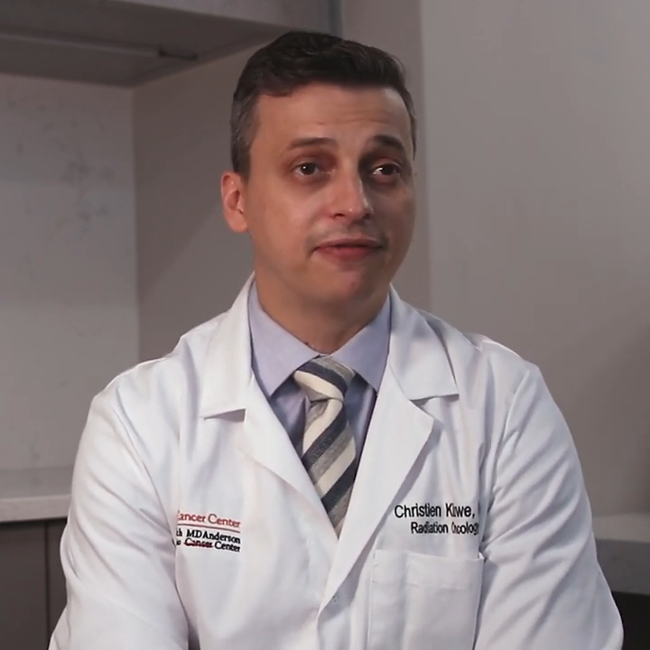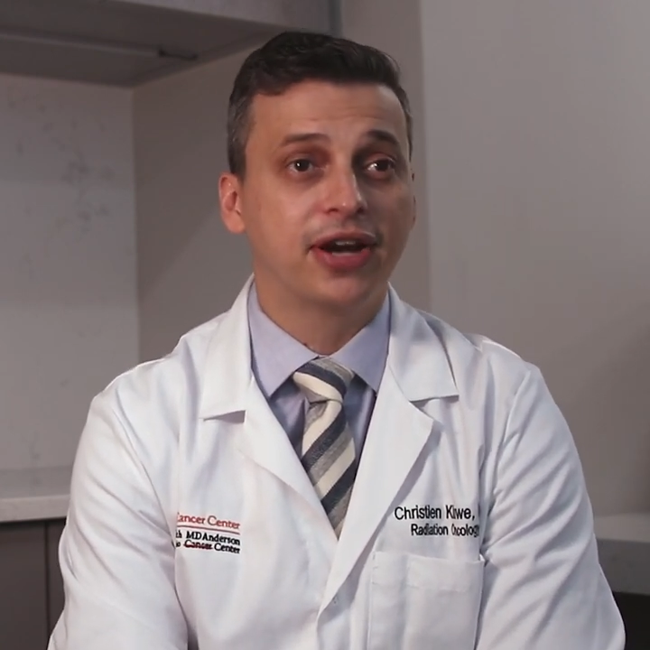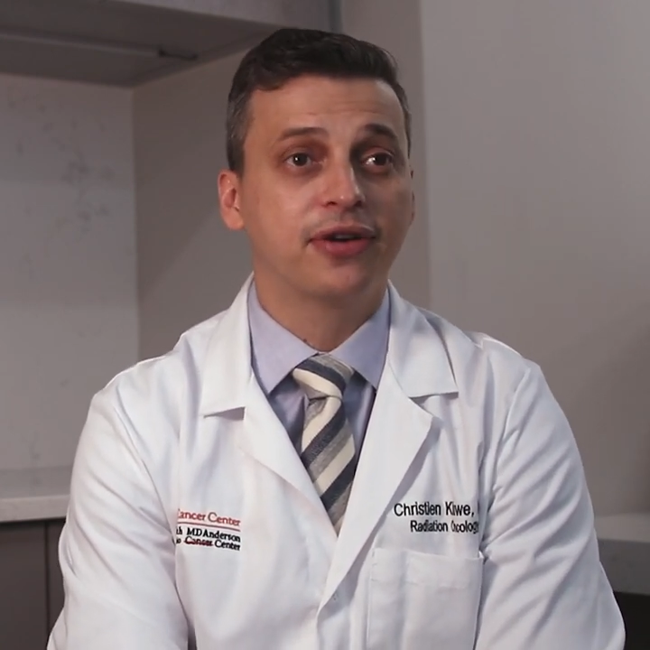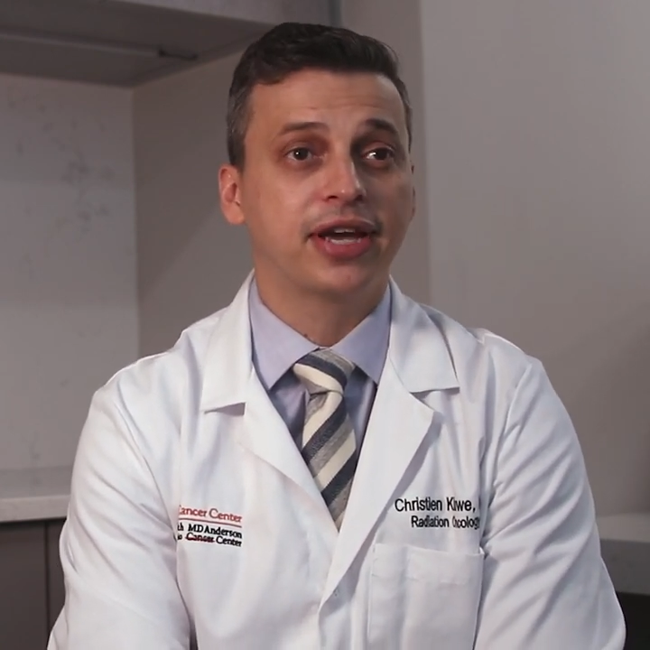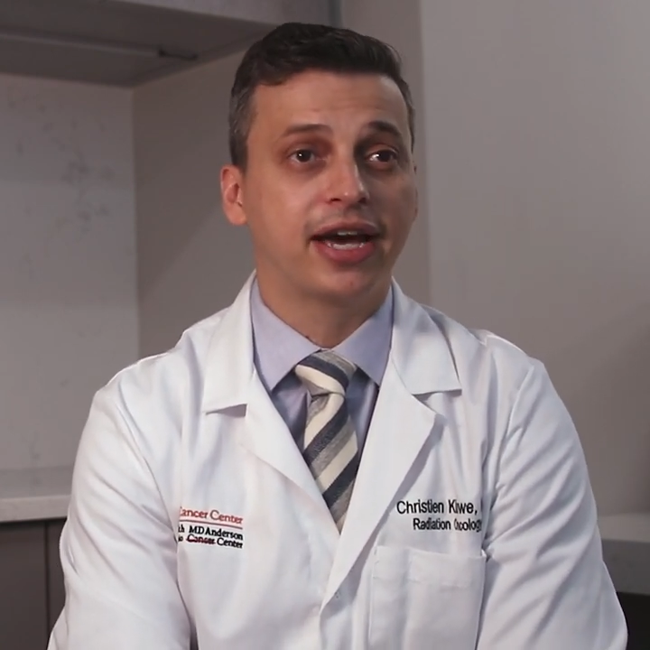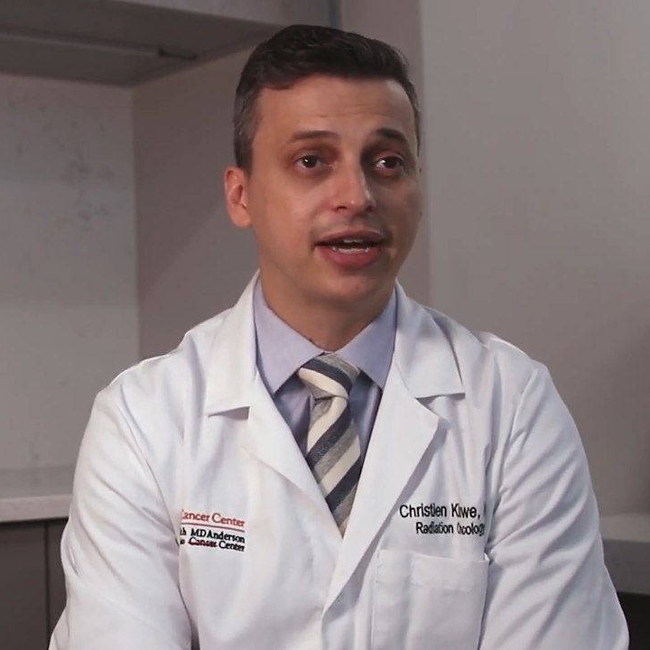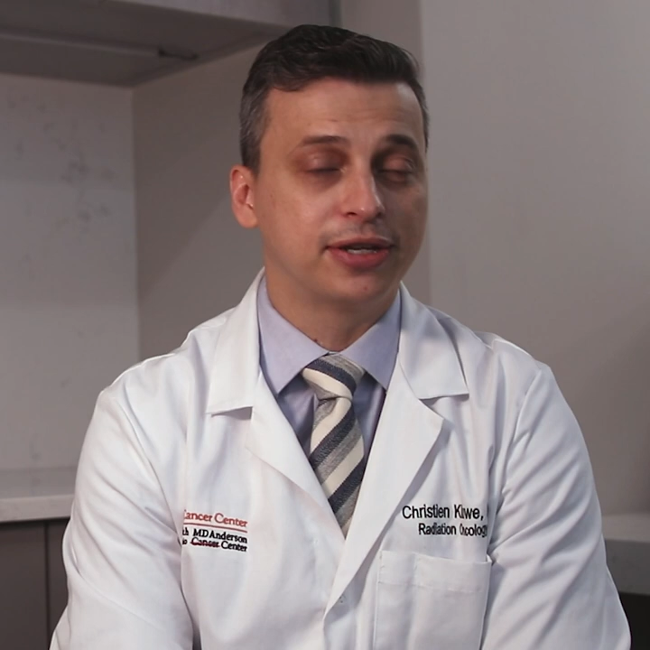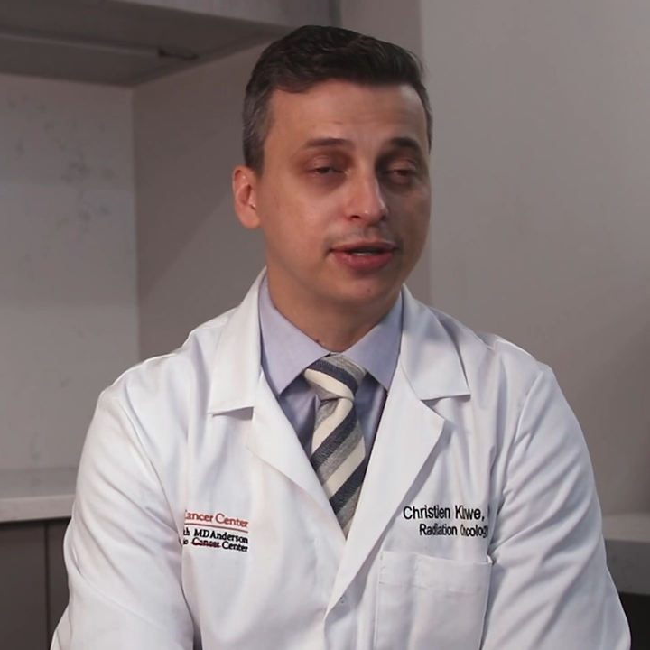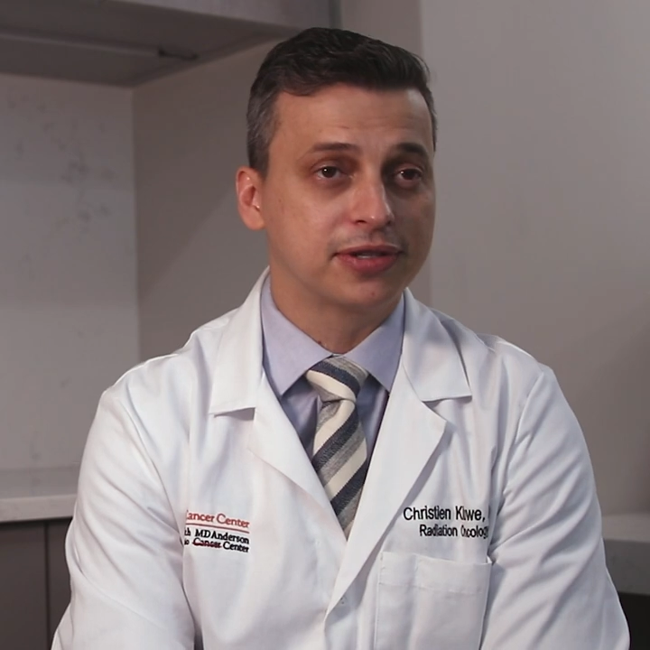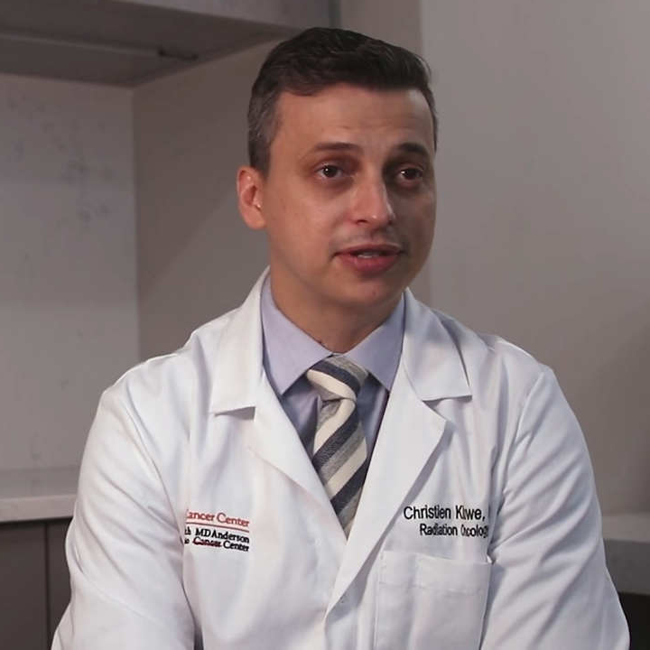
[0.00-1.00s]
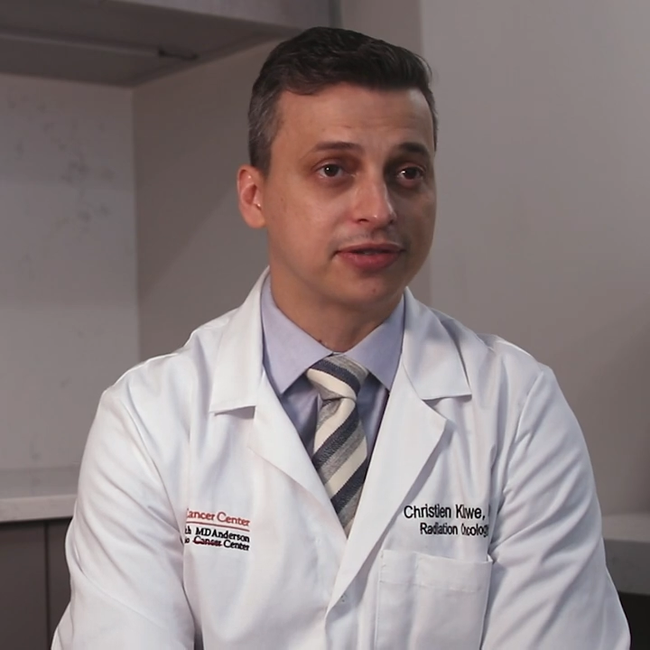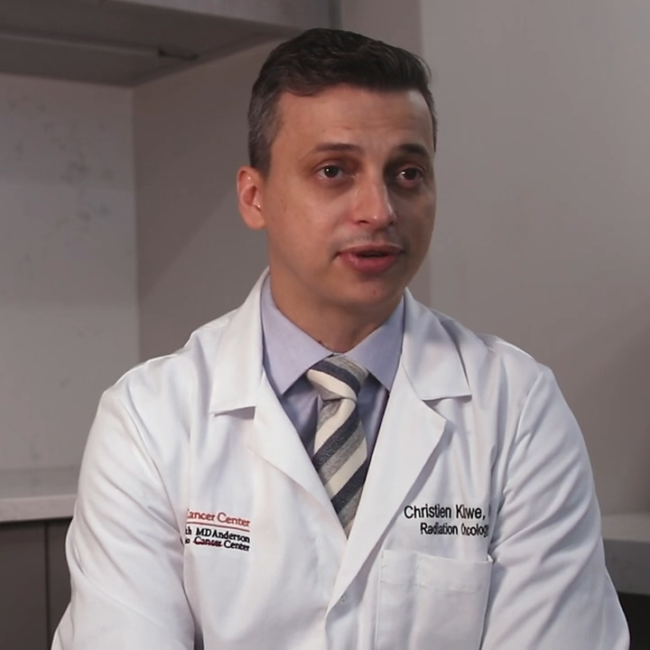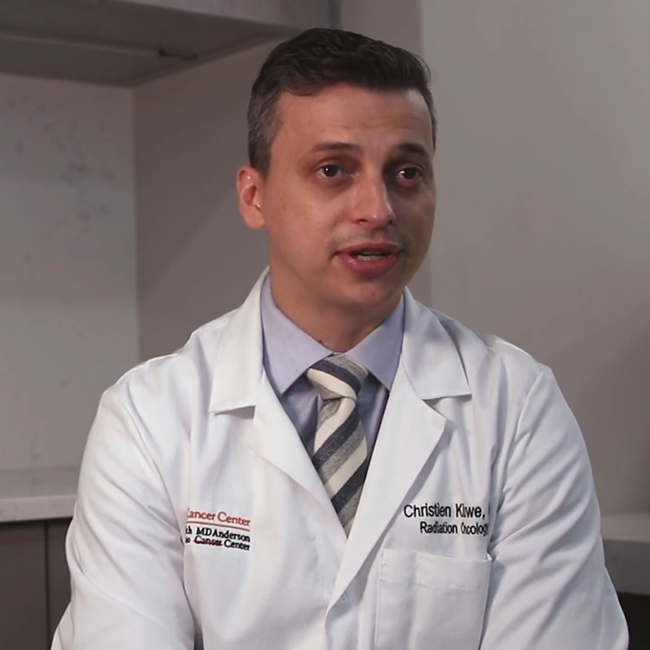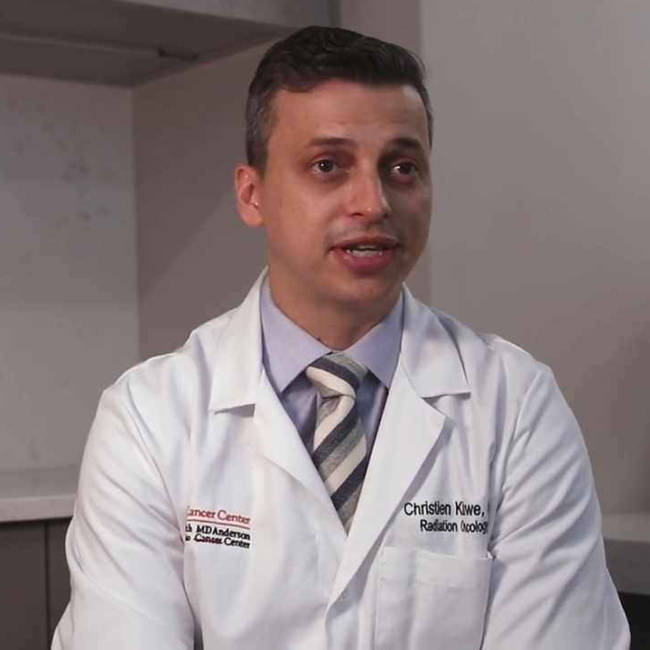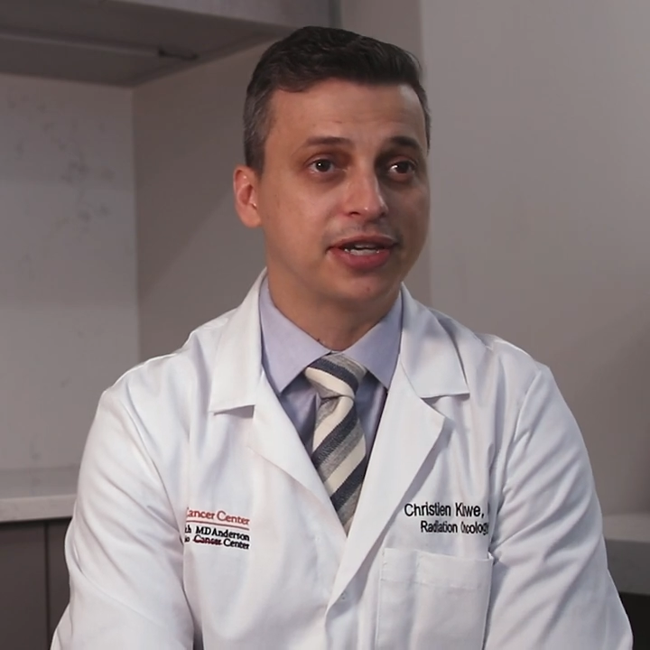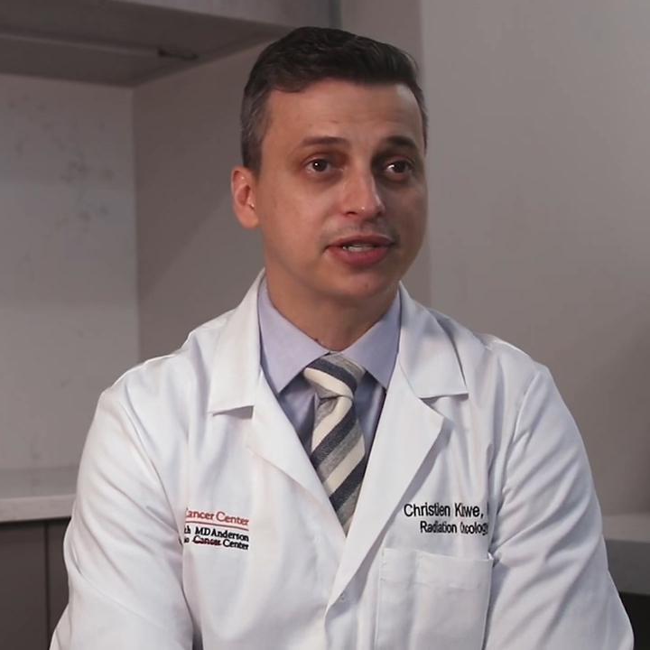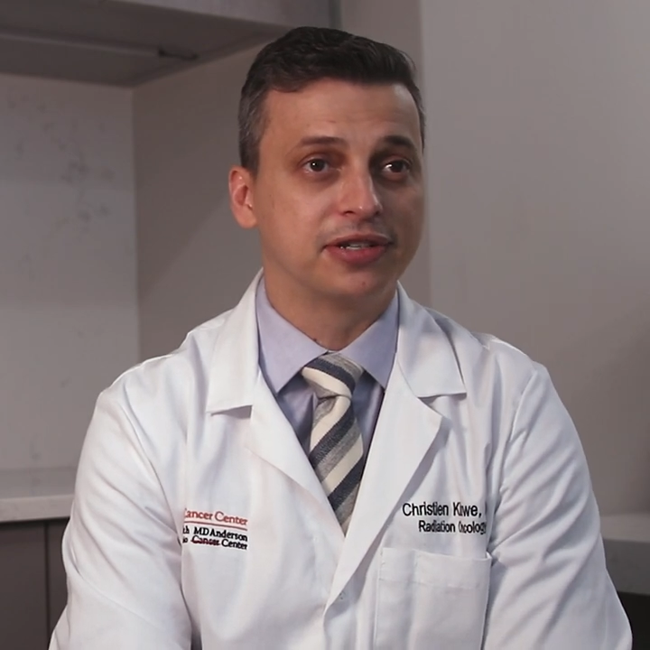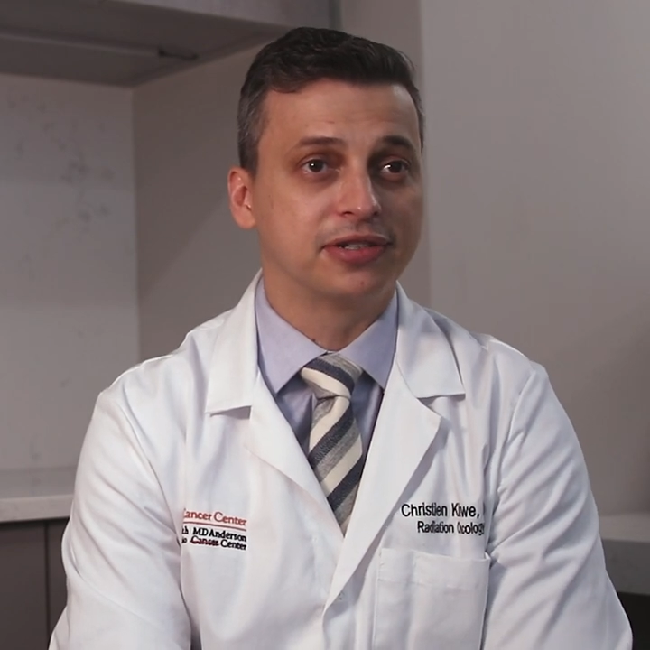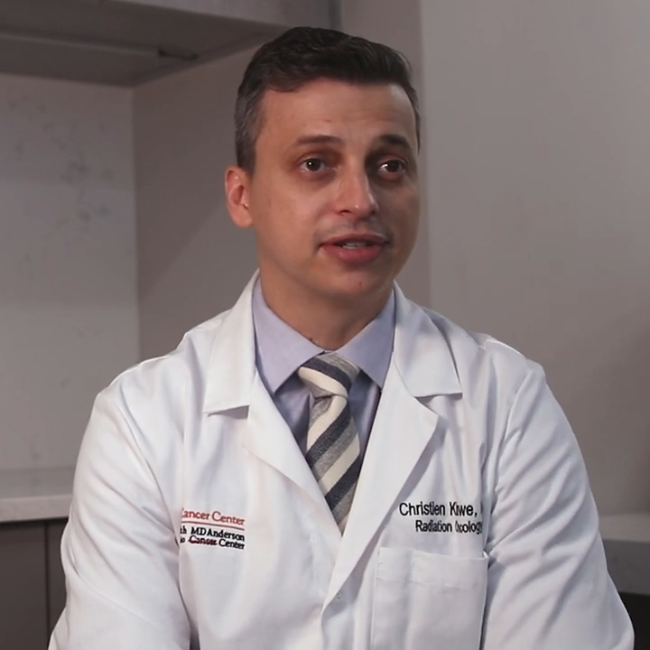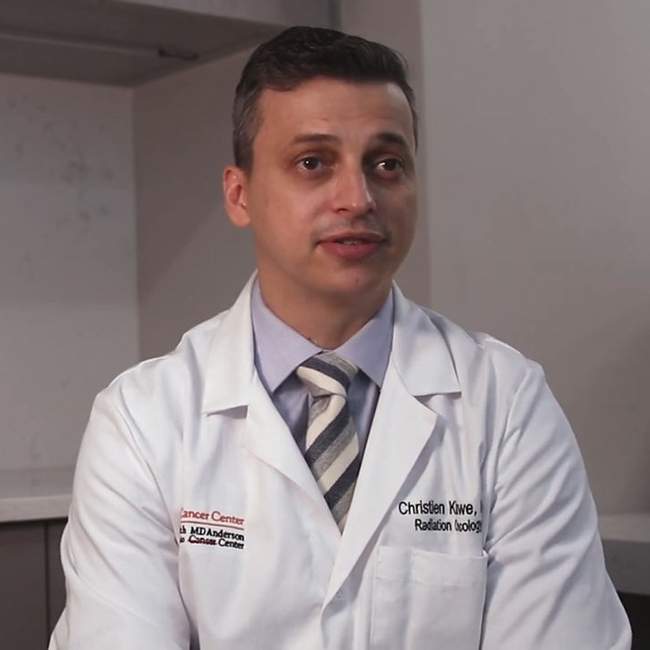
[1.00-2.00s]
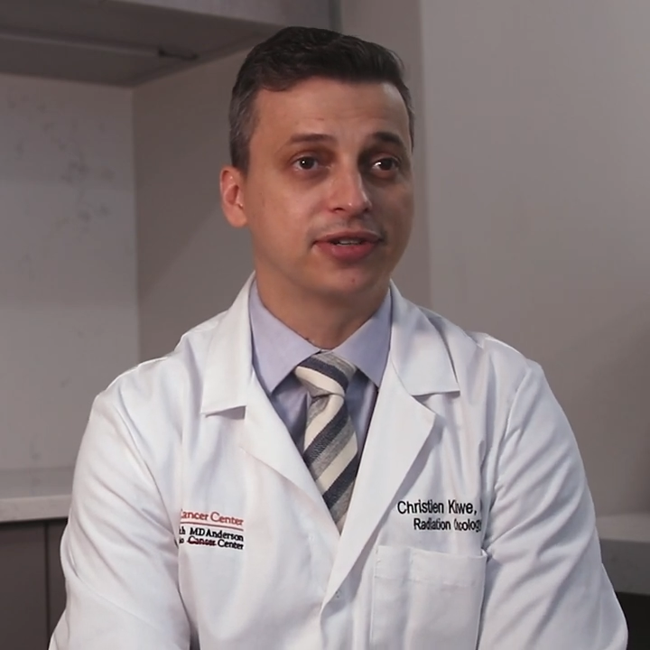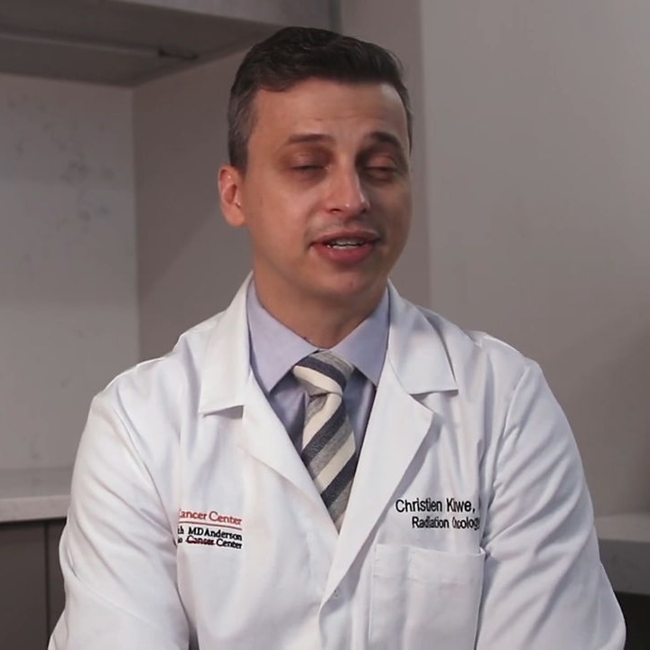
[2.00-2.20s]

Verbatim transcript: very high doses of radiation delivered